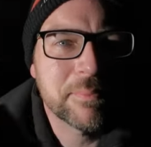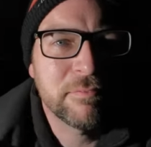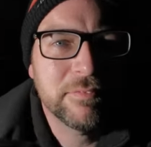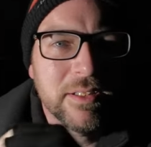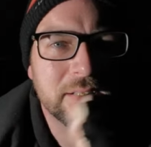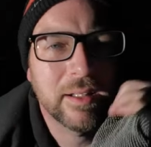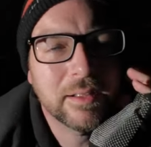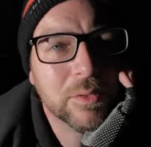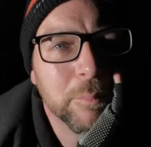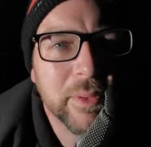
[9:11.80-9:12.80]
my feet
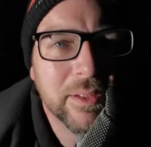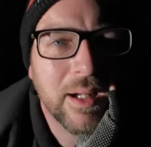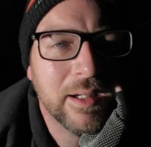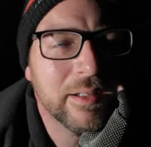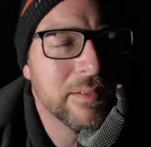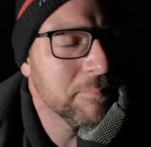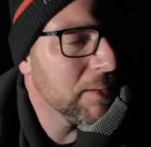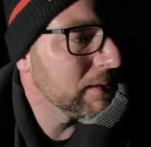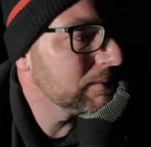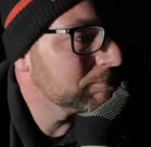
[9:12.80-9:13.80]
ended up being higher than
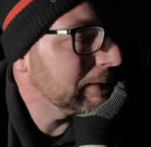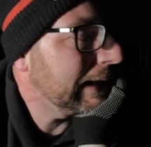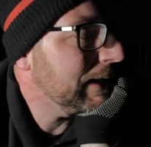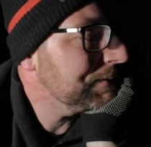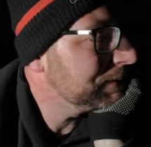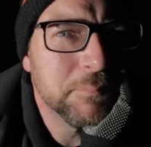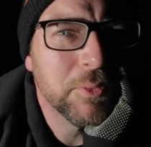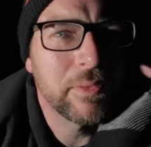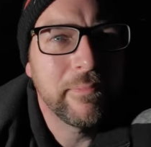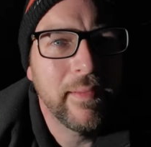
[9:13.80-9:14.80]
my head. But
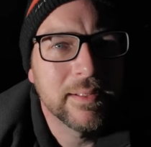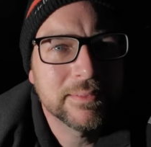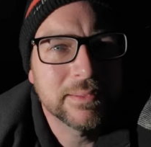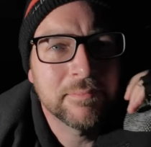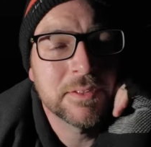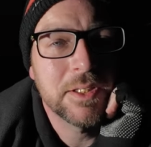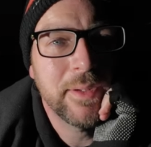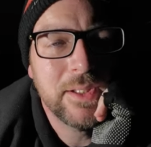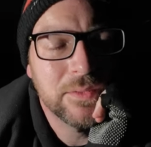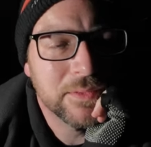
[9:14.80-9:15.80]
other than that, I didn't have to do
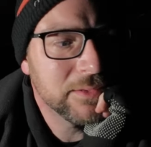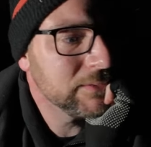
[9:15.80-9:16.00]
any other